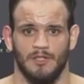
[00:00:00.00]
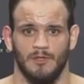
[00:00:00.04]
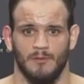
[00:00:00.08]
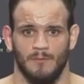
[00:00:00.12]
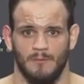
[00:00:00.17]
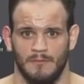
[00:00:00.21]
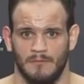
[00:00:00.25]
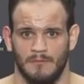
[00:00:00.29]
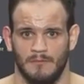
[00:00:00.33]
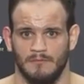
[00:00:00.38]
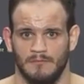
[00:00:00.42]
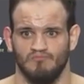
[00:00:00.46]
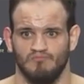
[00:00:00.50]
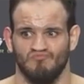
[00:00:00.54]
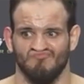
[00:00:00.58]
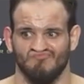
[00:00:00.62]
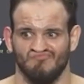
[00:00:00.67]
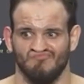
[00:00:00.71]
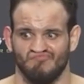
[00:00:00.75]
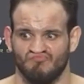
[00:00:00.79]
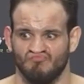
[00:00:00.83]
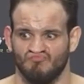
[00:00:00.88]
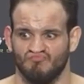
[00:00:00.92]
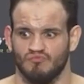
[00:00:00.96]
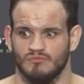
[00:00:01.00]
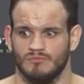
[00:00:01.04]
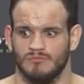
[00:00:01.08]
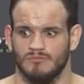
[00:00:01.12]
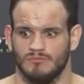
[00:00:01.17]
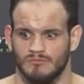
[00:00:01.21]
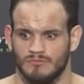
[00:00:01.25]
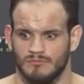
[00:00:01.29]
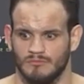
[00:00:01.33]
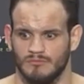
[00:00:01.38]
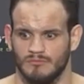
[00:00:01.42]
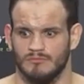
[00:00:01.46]
you.
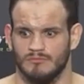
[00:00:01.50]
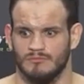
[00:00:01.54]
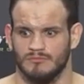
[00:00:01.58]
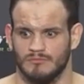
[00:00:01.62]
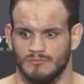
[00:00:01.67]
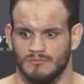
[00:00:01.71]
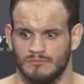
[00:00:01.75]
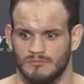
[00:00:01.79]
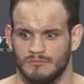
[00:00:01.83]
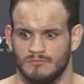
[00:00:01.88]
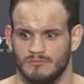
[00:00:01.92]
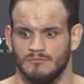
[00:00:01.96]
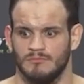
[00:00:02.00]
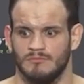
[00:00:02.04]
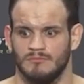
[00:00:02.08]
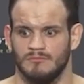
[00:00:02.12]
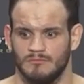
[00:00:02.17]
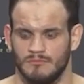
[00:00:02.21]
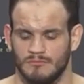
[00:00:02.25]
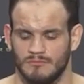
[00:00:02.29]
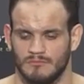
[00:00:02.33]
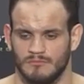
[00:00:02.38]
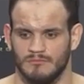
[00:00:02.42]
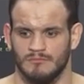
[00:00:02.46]
Last one, Chris.